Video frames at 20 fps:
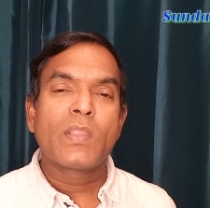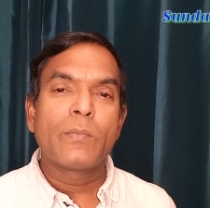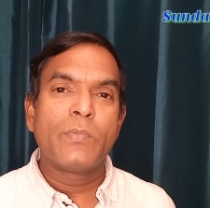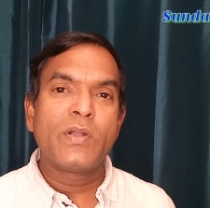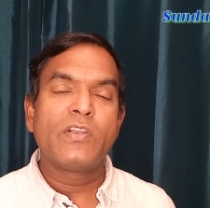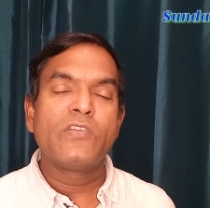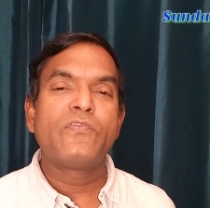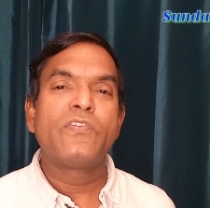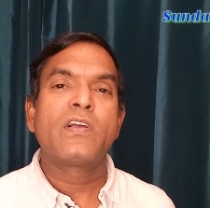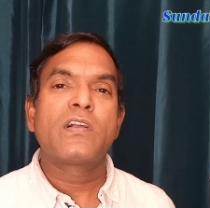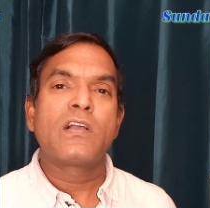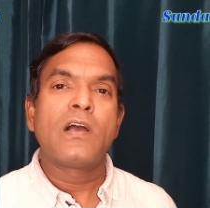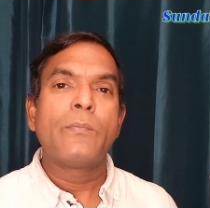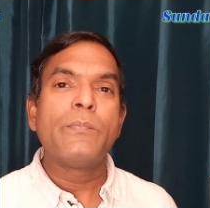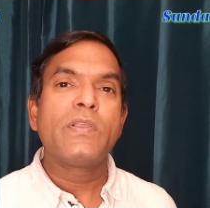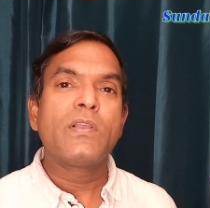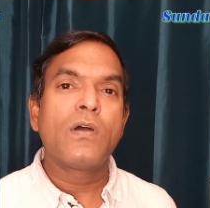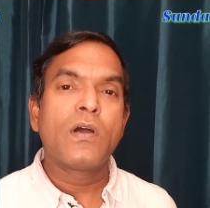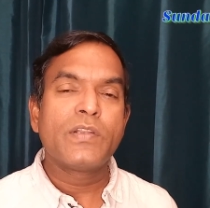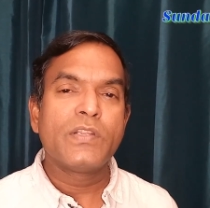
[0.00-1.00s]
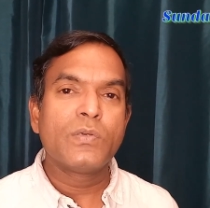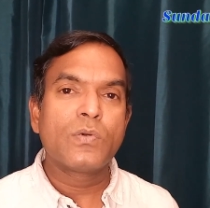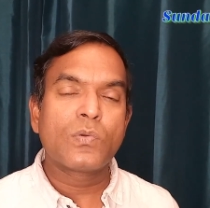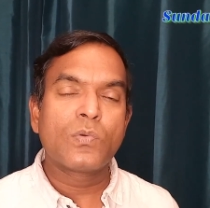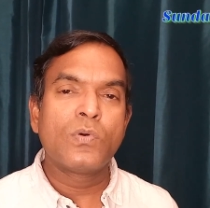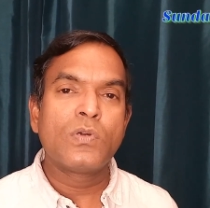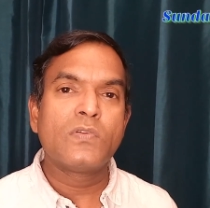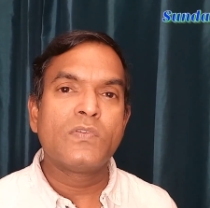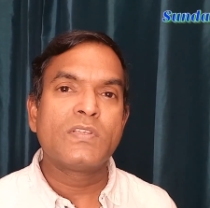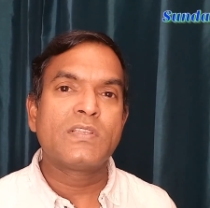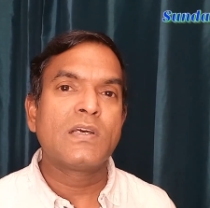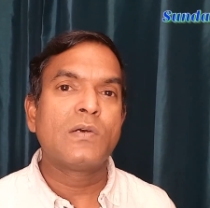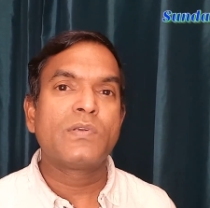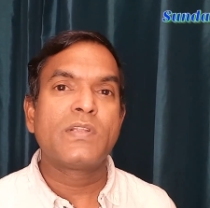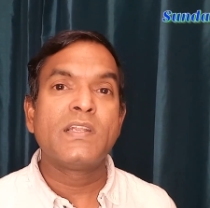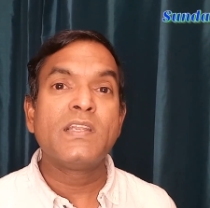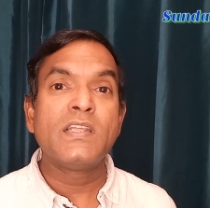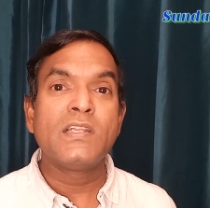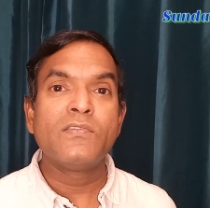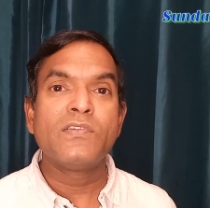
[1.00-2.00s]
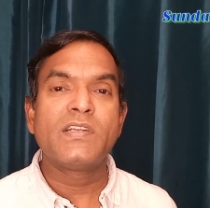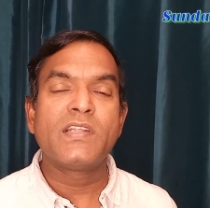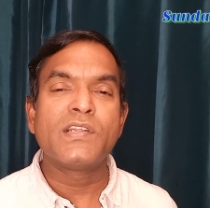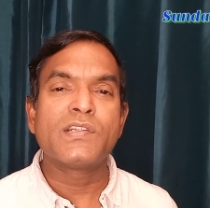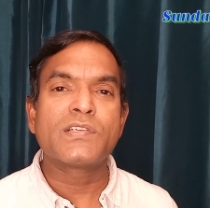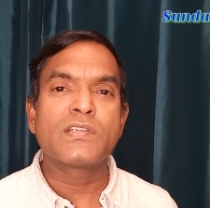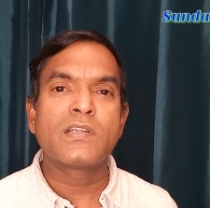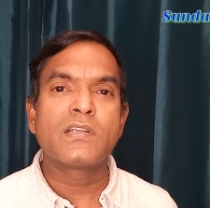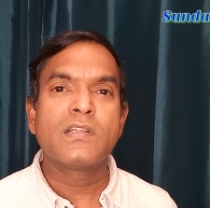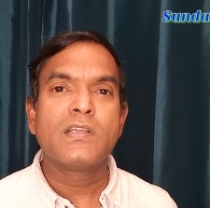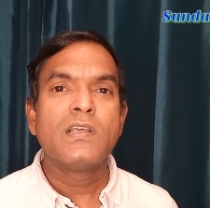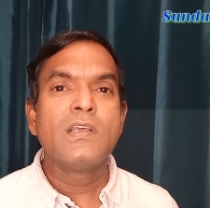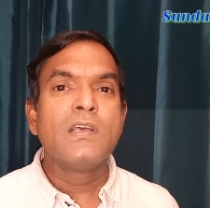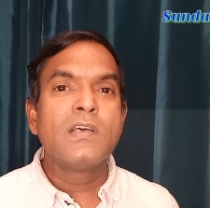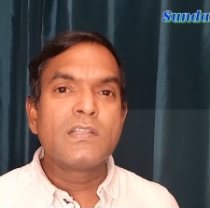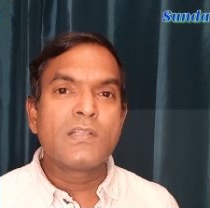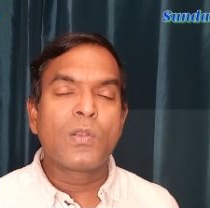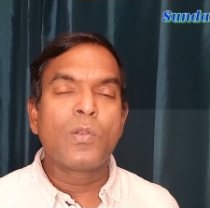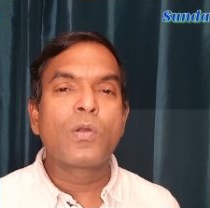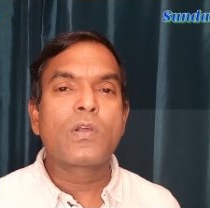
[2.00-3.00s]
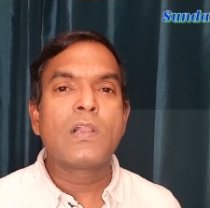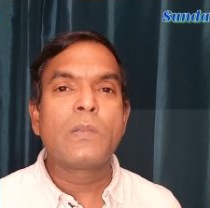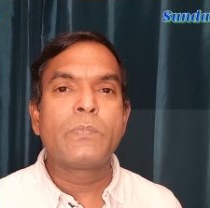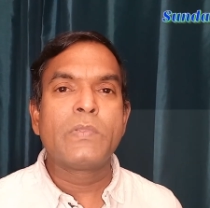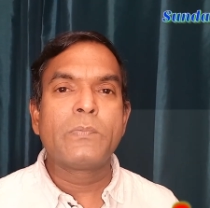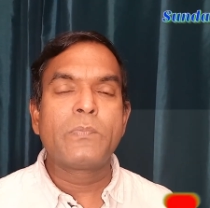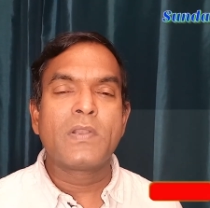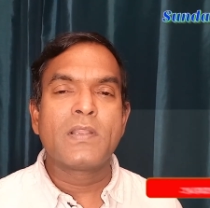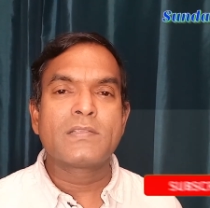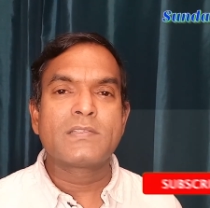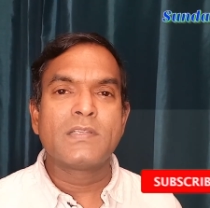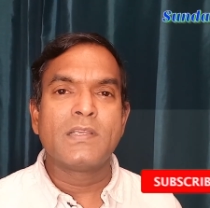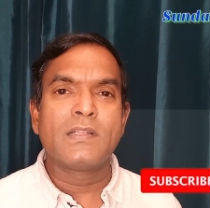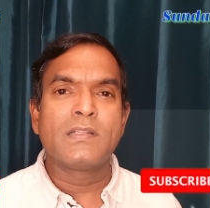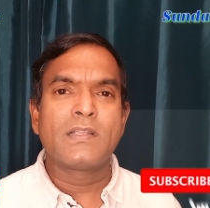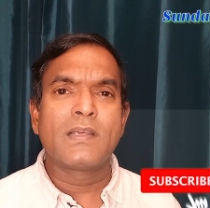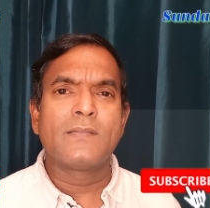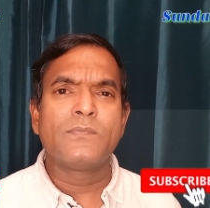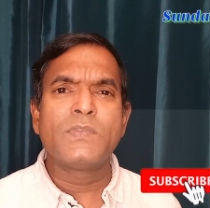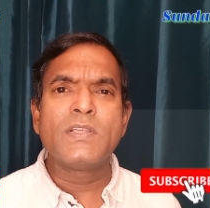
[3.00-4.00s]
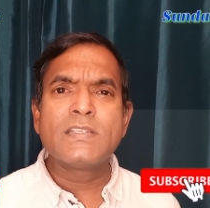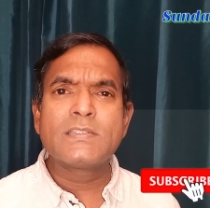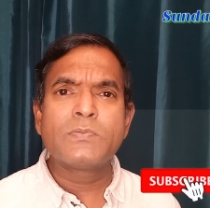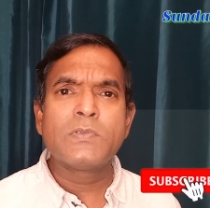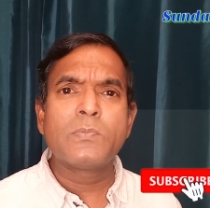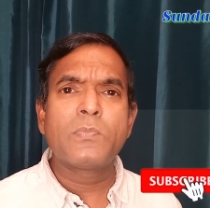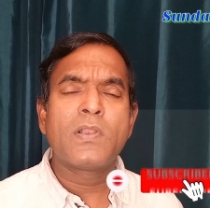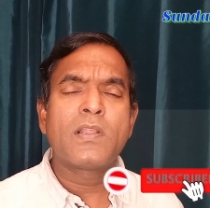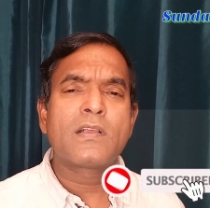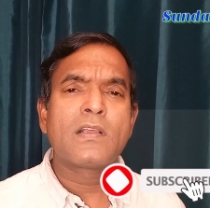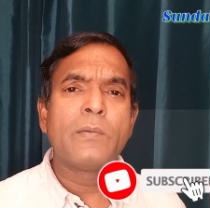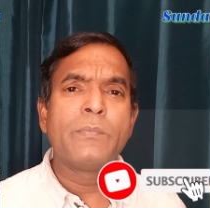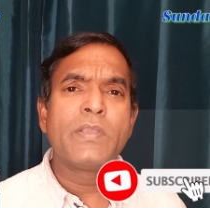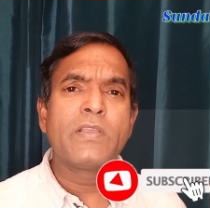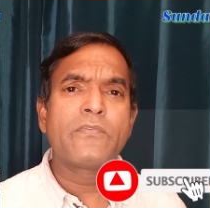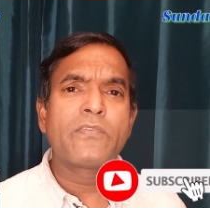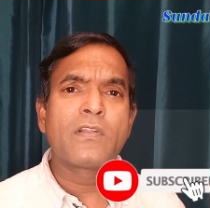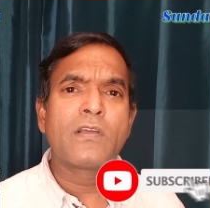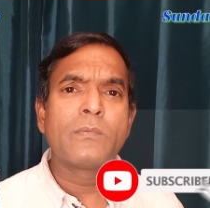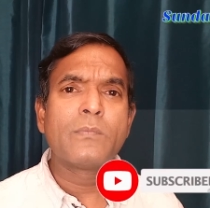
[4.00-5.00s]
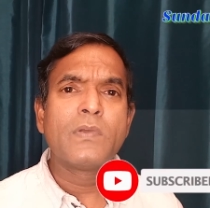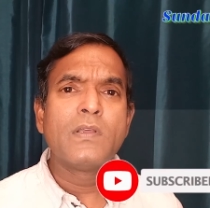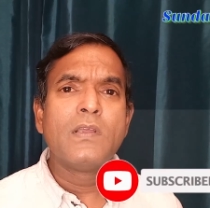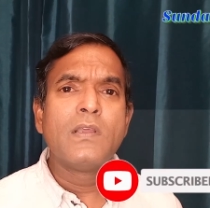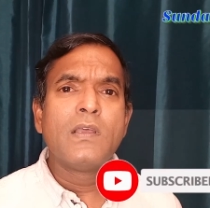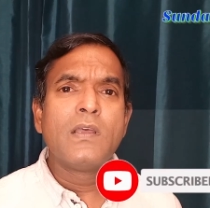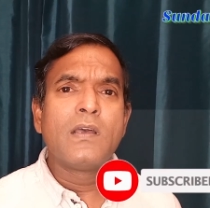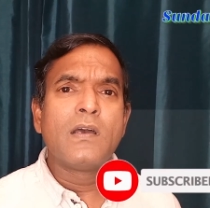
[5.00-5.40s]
But if you are coming on your own without any invitation, the local people are saying that these people are coming from